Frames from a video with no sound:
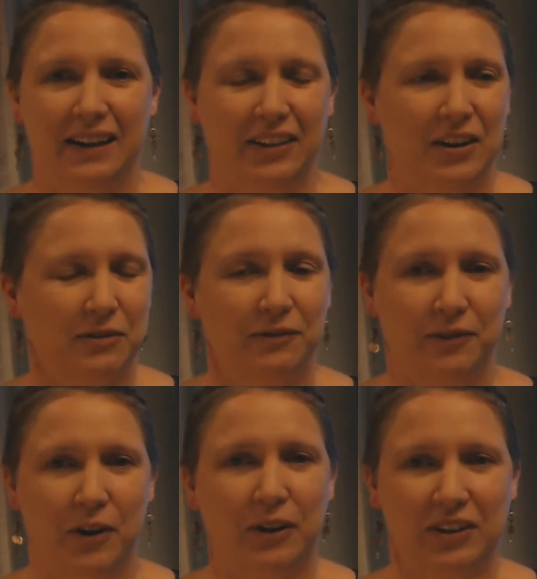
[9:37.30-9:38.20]
Their
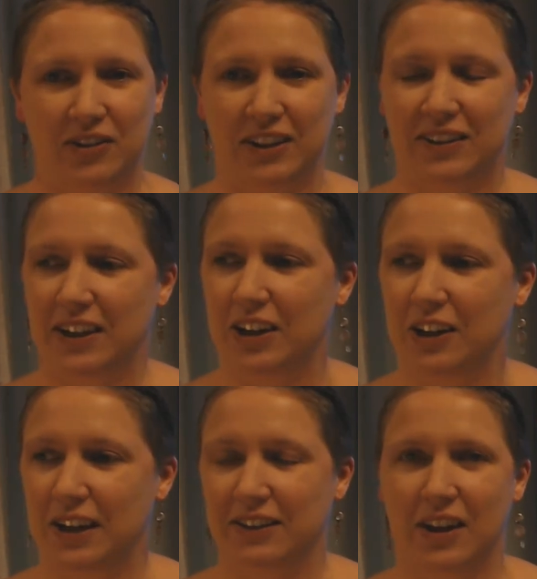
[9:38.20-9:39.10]
focus this year
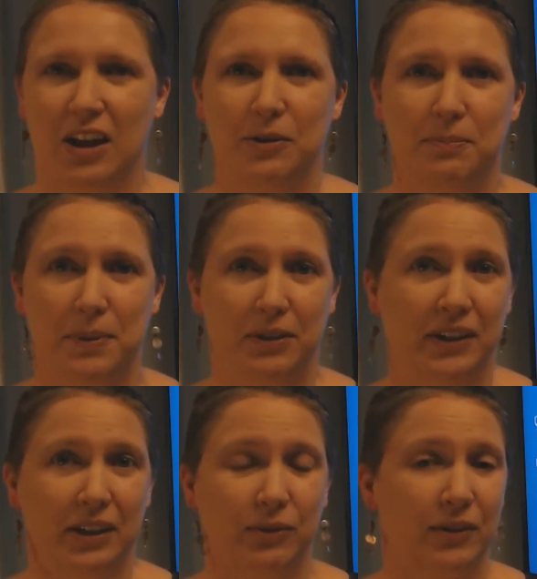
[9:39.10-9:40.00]
is on
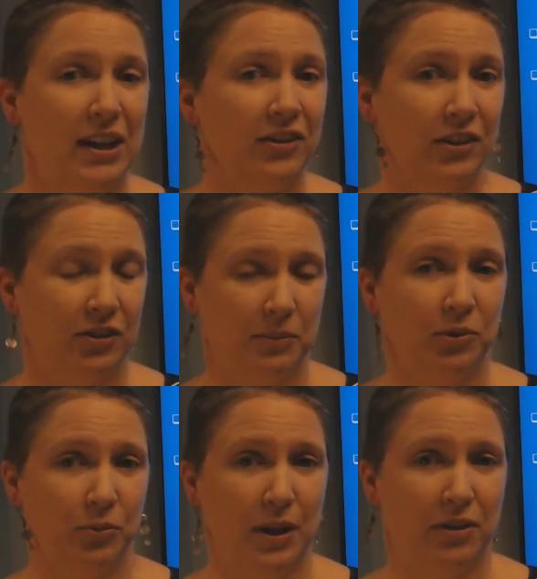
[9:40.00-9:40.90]
building relationships
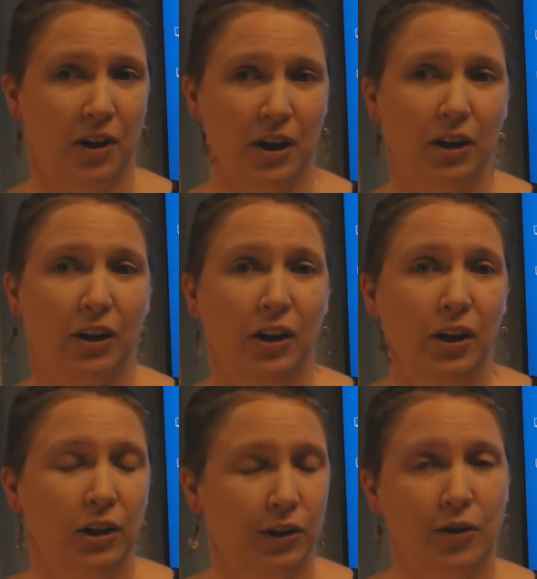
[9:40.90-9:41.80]
with our
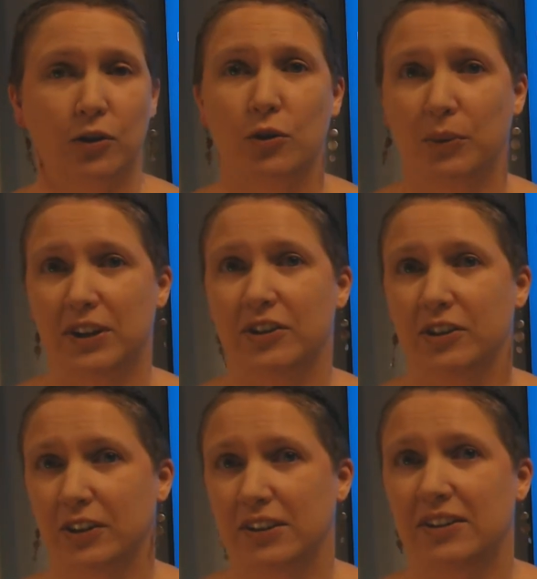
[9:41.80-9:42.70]
local,
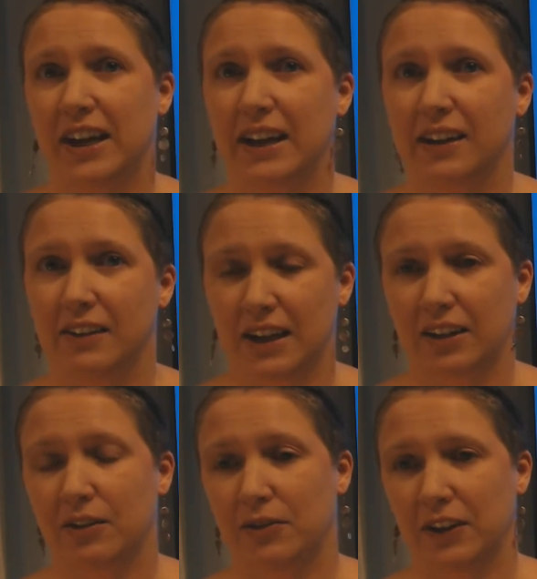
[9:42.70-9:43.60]
regional, and state
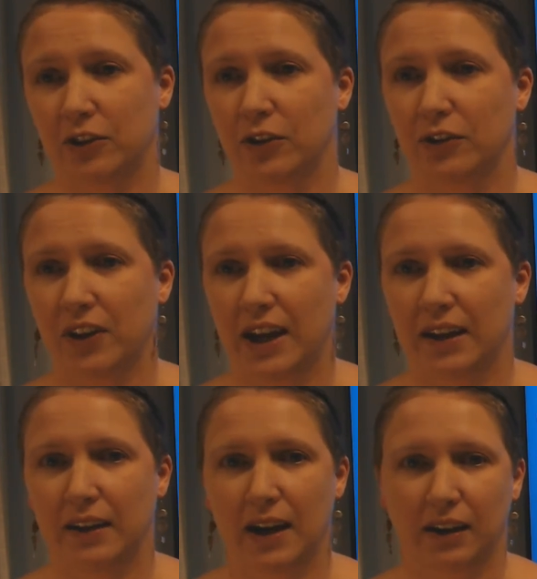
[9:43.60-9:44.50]
elected officials
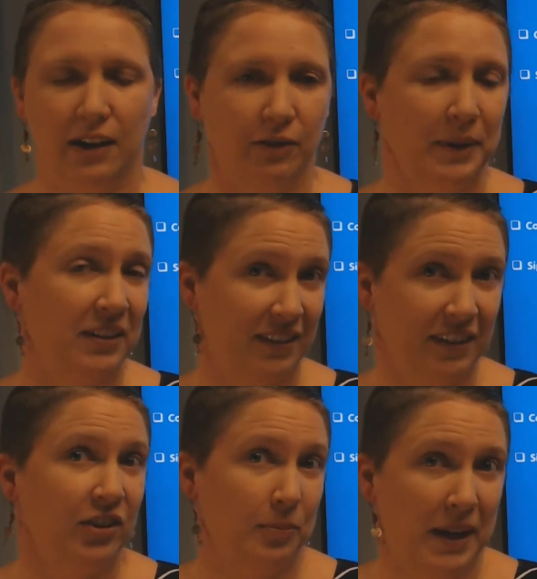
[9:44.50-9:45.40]
and government
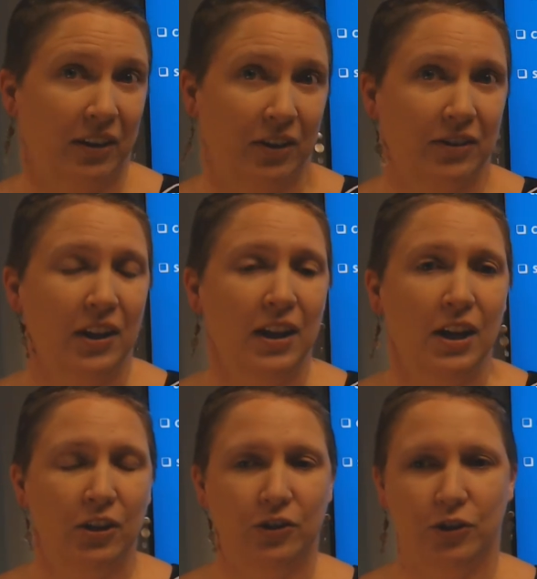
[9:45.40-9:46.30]
decision makers
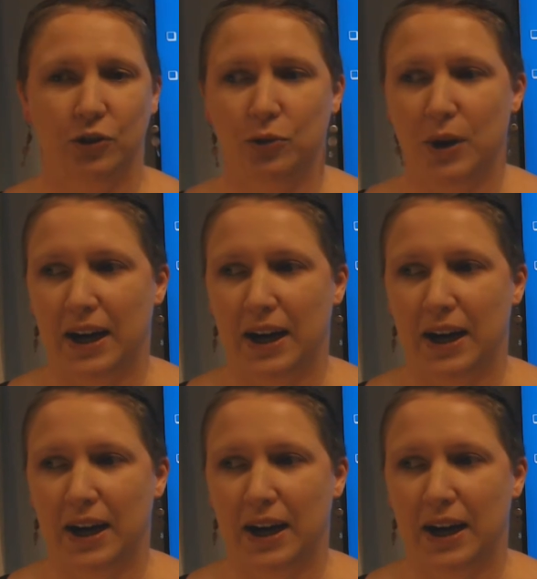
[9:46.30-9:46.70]
to